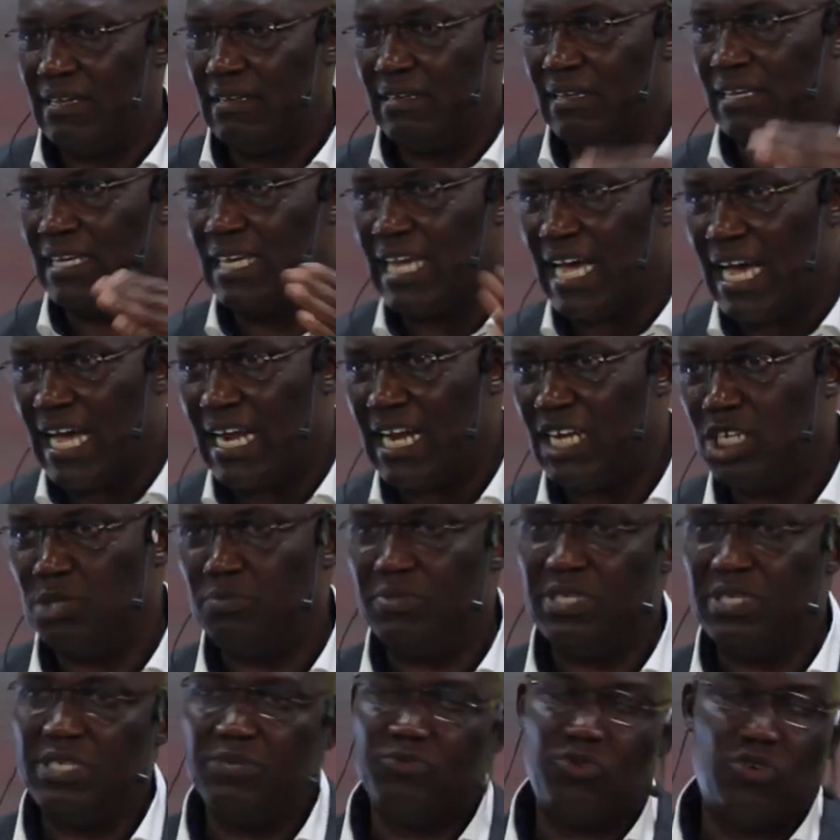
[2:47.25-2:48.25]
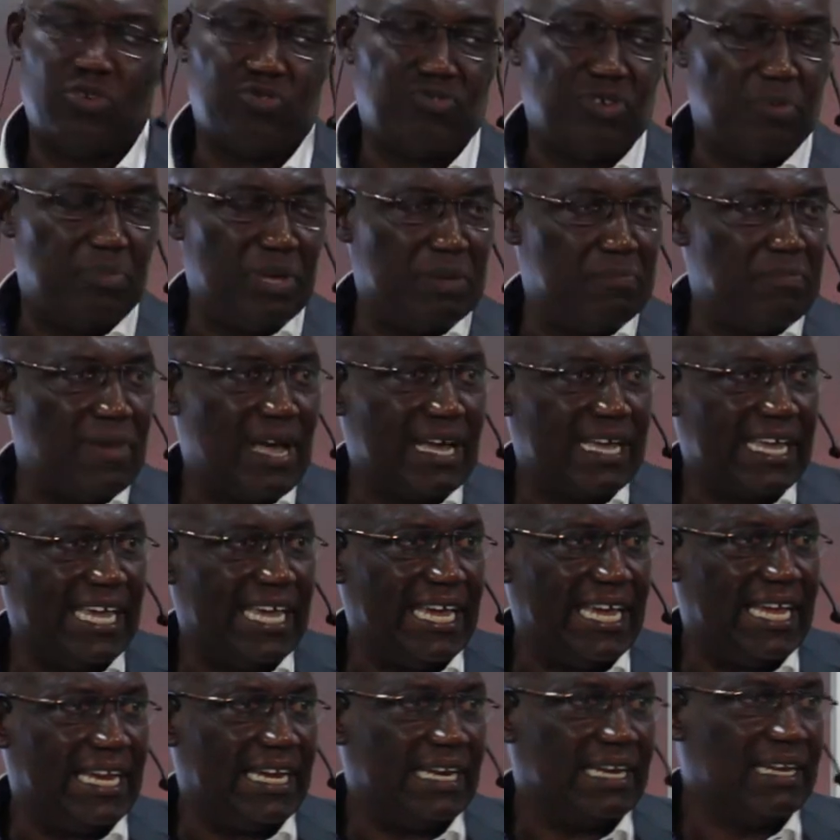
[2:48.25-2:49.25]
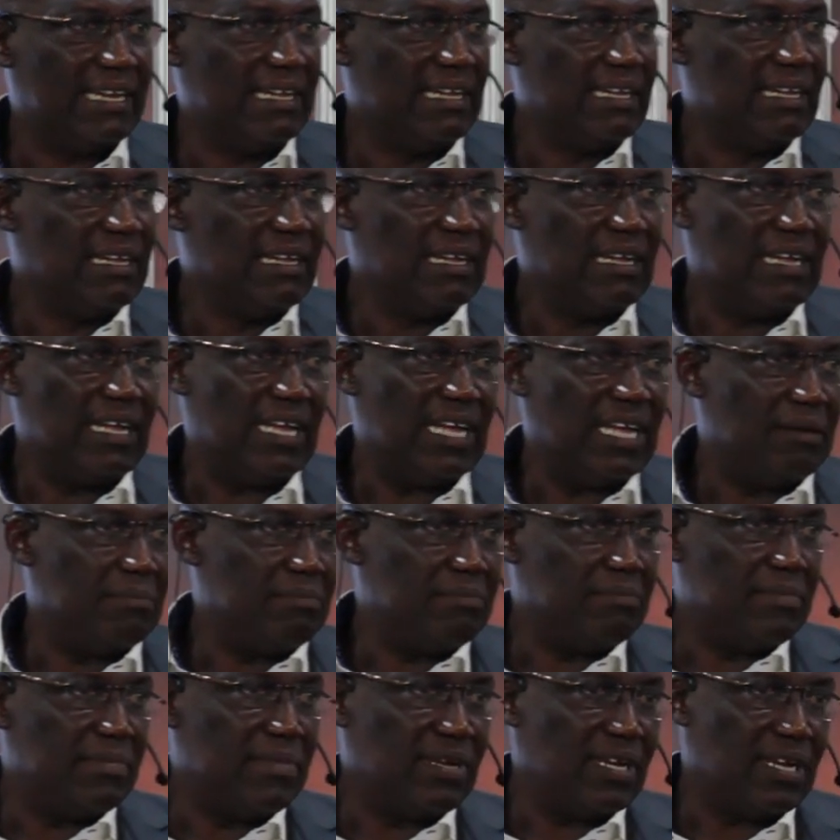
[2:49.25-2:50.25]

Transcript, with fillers: in Ghana should be equal to a Big Mac in um,